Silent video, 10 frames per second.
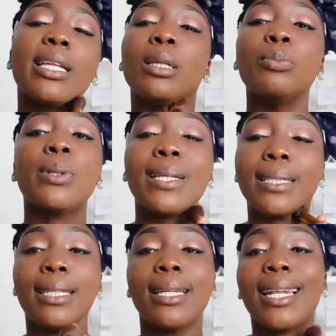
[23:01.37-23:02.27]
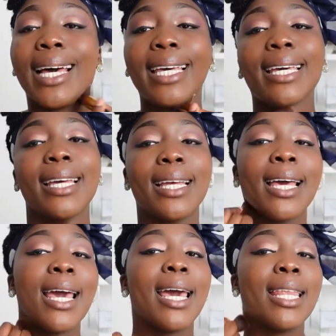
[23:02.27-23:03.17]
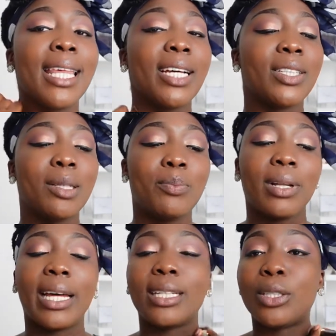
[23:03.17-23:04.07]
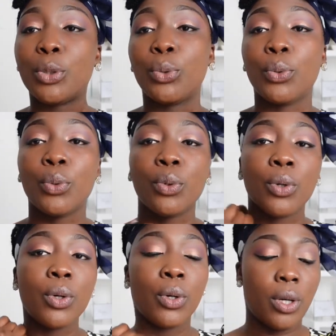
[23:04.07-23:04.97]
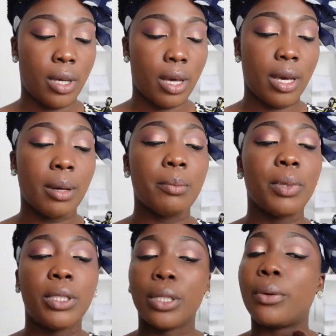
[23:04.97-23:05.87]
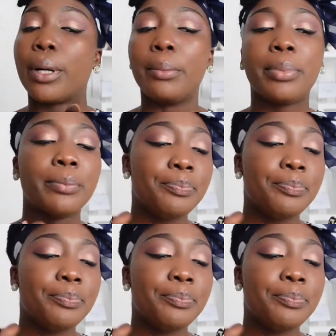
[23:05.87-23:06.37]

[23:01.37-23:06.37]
and the bullies didn't like it they actually planned to um, beat her up